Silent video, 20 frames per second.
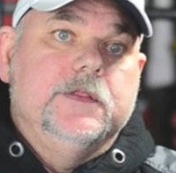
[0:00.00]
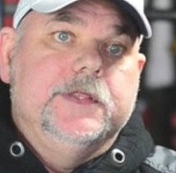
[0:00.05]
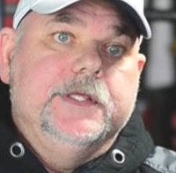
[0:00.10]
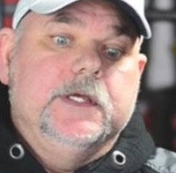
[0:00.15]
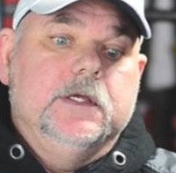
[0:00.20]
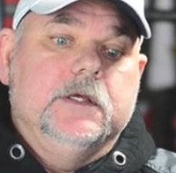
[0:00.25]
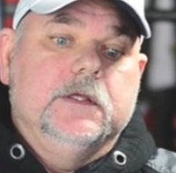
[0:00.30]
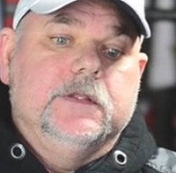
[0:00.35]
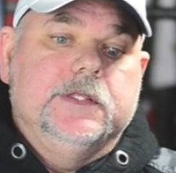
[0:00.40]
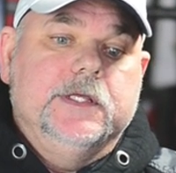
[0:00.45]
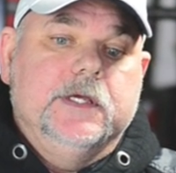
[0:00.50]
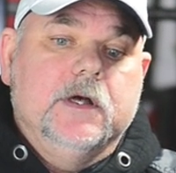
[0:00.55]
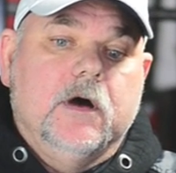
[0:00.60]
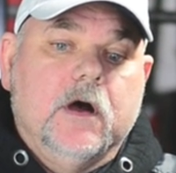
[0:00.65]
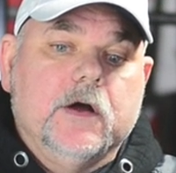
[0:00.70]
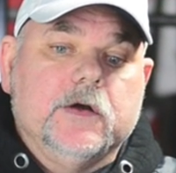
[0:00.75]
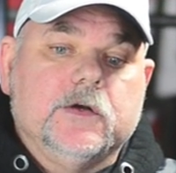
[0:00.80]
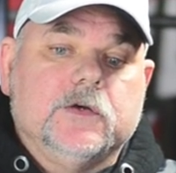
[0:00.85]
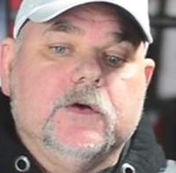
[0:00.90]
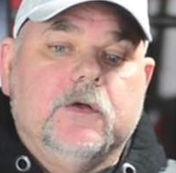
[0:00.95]
The
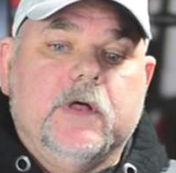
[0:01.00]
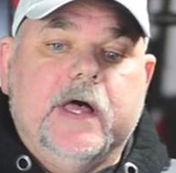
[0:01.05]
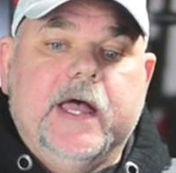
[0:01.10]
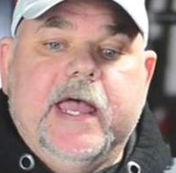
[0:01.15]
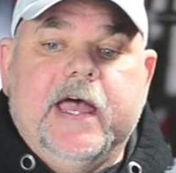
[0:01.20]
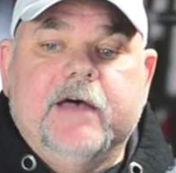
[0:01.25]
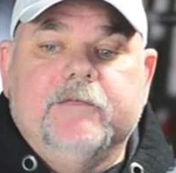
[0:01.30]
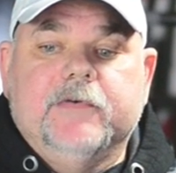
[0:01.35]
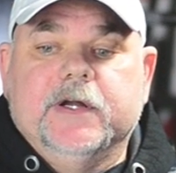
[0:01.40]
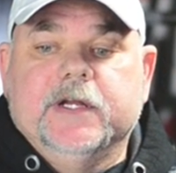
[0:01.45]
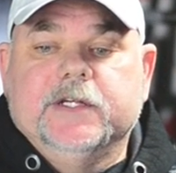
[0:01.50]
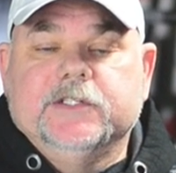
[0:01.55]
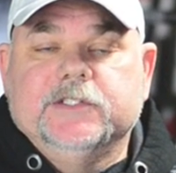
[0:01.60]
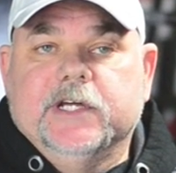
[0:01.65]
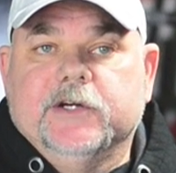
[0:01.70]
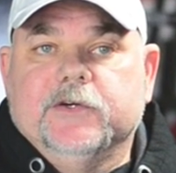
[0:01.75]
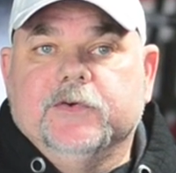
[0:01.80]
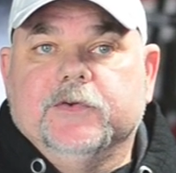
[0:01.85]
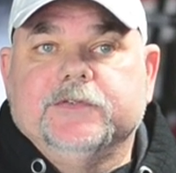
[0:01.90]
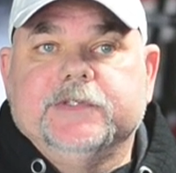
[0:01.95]
article I have on a
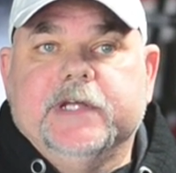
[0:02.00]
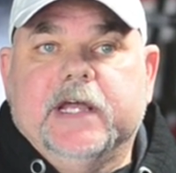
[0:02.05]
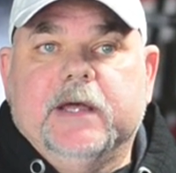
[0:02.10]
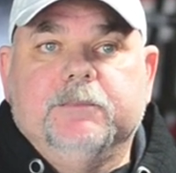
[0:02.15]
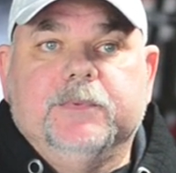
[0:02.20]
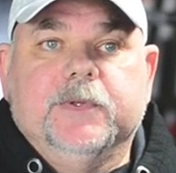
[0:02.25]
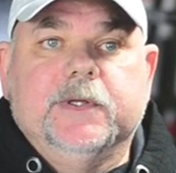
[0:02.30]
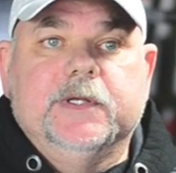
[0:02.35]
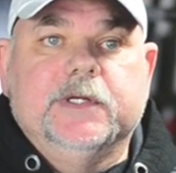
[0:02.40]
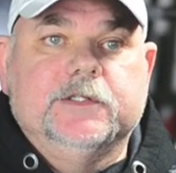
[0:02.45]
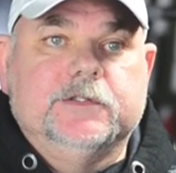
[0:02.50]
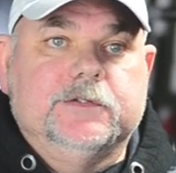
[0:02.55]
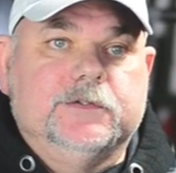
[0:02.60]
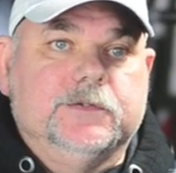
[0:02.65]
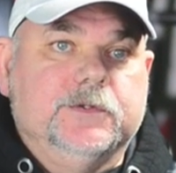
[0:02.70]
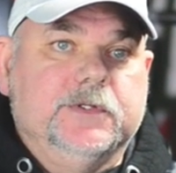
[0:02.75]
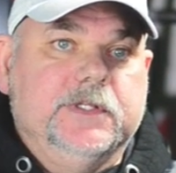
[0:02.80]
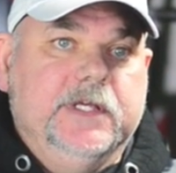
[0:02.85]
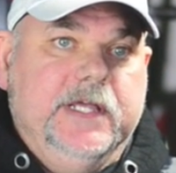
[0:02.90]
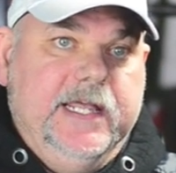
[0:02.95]
general template is
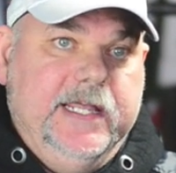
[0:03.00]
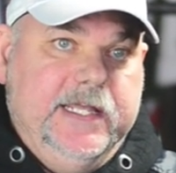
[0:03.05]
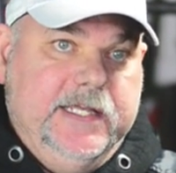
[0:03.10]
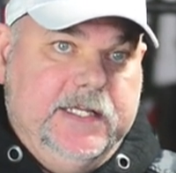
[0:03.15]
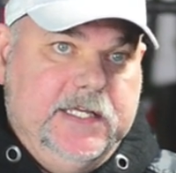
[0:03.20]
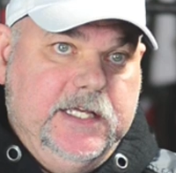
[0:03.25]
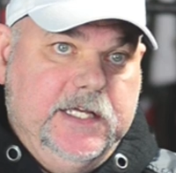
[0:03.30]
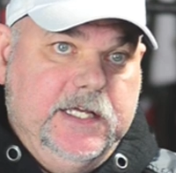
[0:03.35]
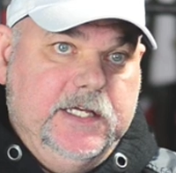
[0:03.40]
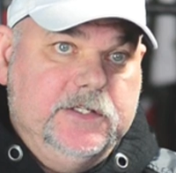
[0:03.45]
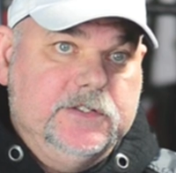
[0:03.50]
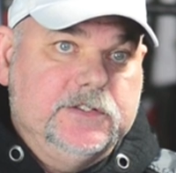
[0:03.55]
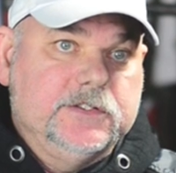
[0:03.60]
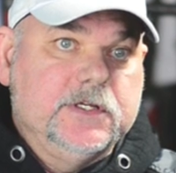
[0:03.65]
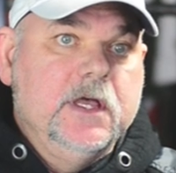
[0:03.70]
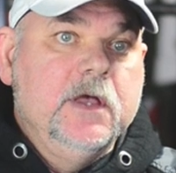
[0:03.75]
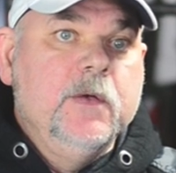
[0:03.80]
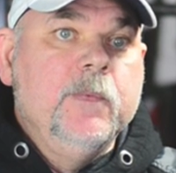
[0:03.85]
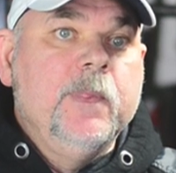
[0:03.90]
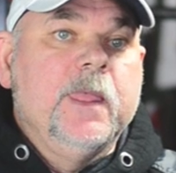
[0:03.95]
through the 8
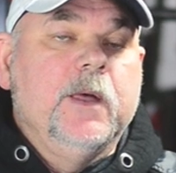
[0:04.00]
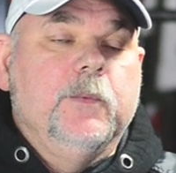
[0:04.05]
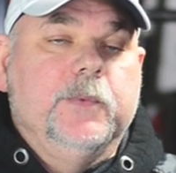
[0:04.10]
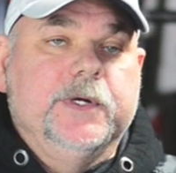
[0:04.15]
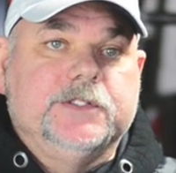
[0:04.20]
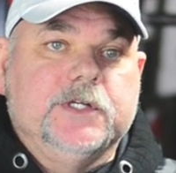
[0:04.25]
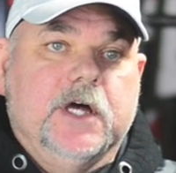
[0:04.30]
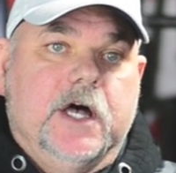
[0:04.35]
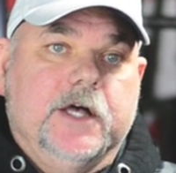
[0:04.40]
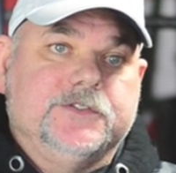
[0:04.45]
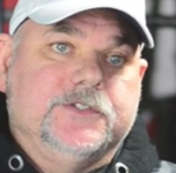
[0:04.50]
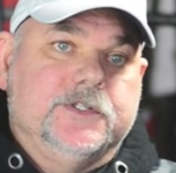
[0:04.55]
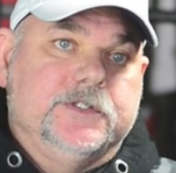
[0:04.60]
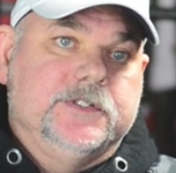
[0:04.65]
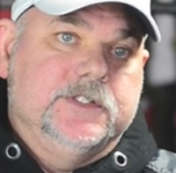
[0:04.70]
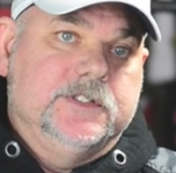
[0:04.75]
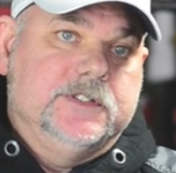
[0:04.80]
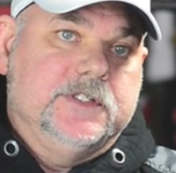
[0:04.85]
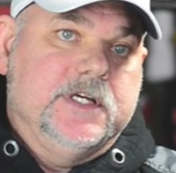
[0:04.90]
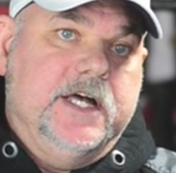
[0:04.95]
keys, which also
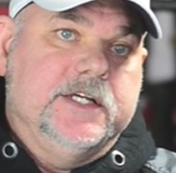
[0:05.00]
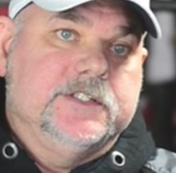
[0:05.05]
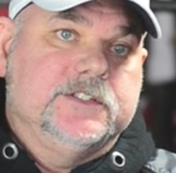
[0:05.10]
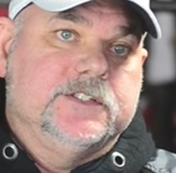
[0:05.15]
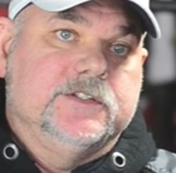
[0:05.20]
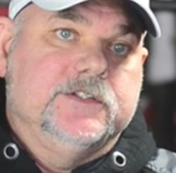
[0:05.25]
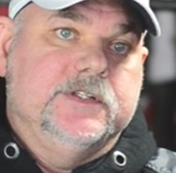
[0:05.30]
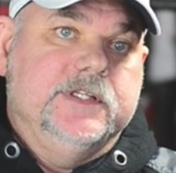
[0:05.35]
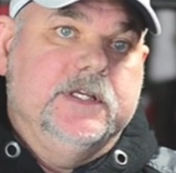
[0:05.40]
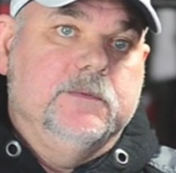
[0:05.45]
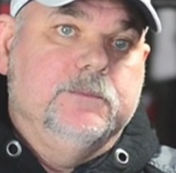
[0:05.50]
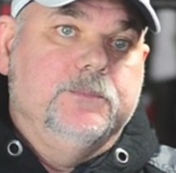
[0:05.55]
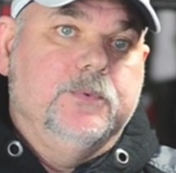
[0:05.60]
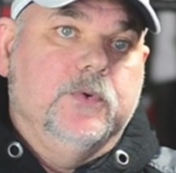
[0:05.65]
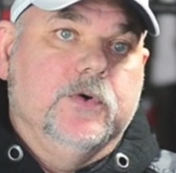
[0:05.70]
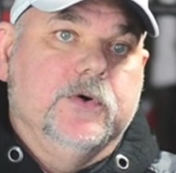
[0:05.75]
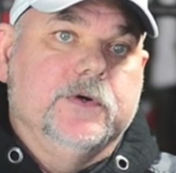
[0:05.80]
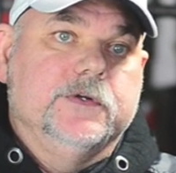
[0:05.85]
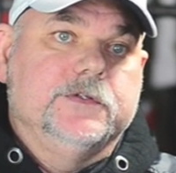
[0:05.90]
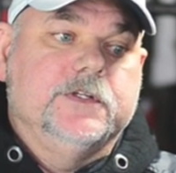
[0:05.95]
discusses the
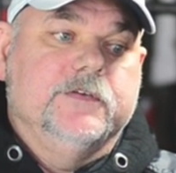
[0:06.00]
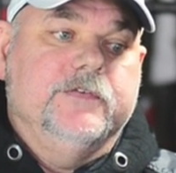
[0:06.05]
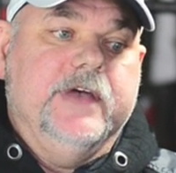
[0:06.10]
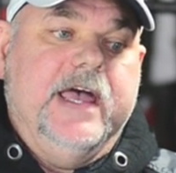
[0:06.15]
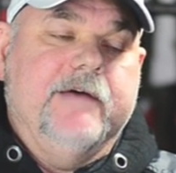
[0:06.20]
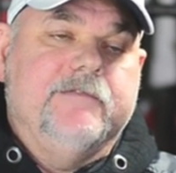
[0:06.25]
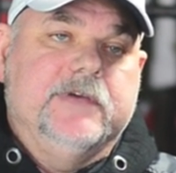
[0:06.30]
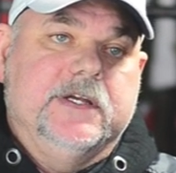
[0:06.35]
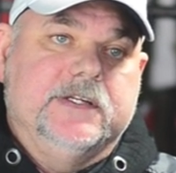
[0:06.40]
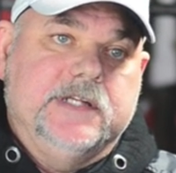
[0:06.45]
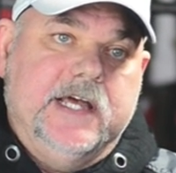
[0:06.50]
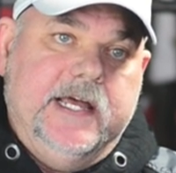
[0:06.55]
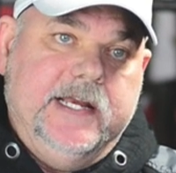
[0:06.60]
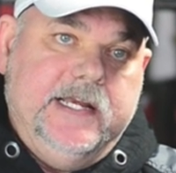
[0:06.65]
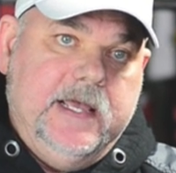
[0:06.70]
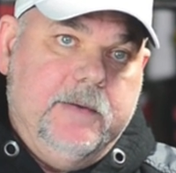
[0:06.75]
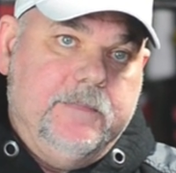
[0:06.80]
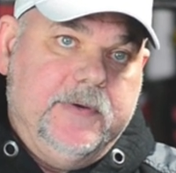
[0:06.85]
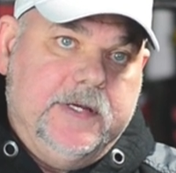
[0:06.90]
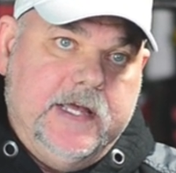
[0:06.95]
importance of having a
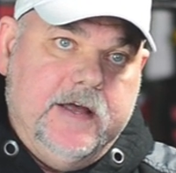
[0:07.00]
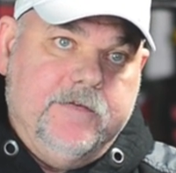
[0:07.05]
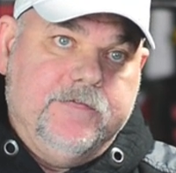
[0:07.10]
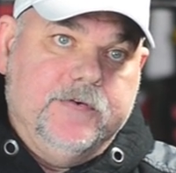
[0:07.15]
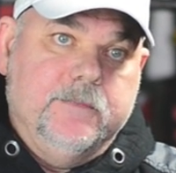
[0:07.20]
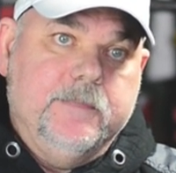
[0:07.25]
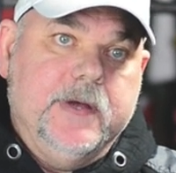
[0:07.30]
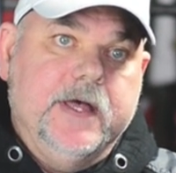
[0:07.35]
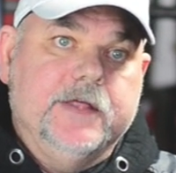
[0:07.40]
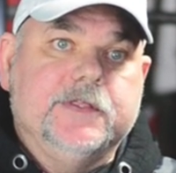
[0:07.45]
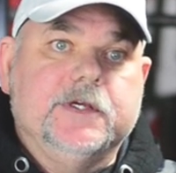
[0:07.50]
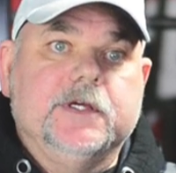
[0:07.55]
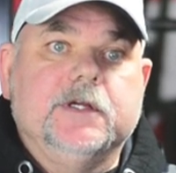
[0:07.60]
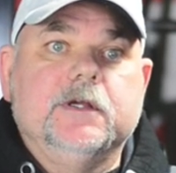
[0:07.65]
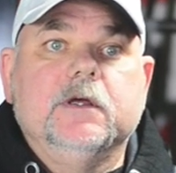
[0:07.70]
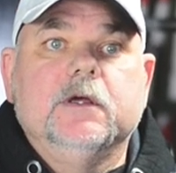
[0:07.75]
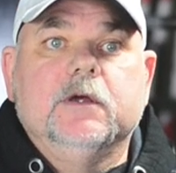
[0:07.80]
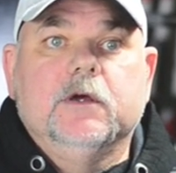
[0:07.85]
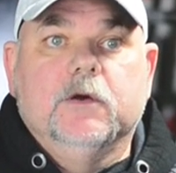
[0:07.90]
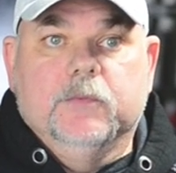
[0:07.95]
dynamic effort
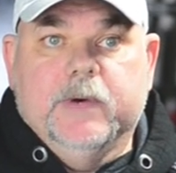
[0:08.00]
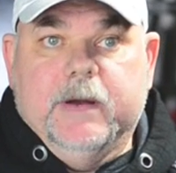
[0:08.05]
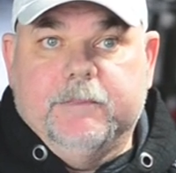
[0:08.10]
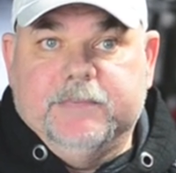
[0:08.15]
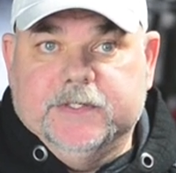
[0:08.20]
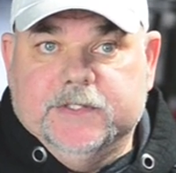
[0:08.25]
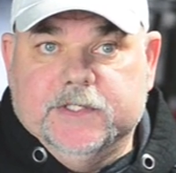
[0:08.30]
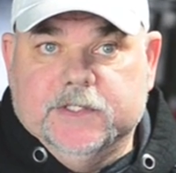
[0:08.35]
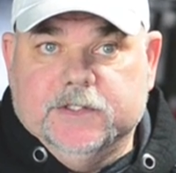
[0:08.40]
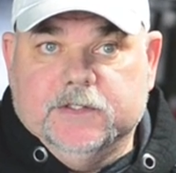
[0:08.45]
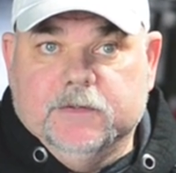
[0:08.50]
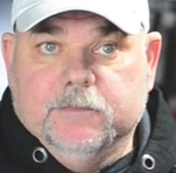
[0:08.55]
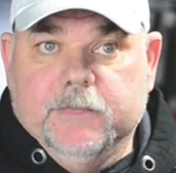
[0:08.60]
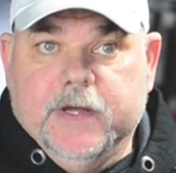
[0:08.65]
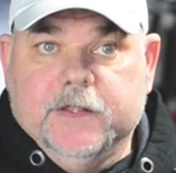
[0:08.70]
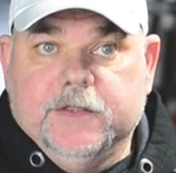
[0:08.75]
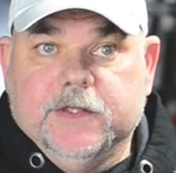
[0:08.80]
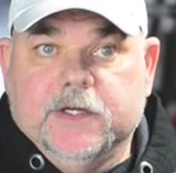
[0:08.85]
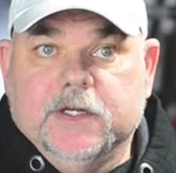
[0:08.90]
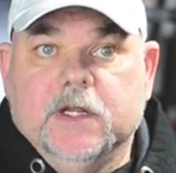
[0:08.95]
method, a repetition
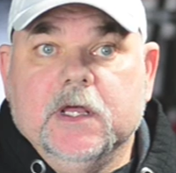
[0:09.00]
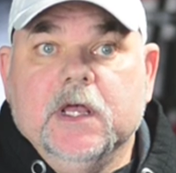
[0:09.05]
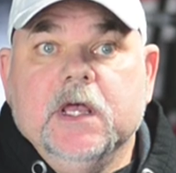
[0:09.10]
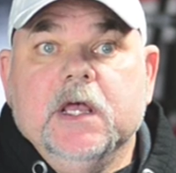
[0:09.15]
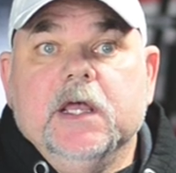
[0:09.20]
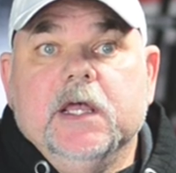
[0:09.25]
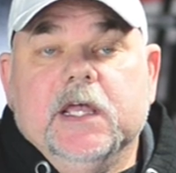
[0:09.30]
method,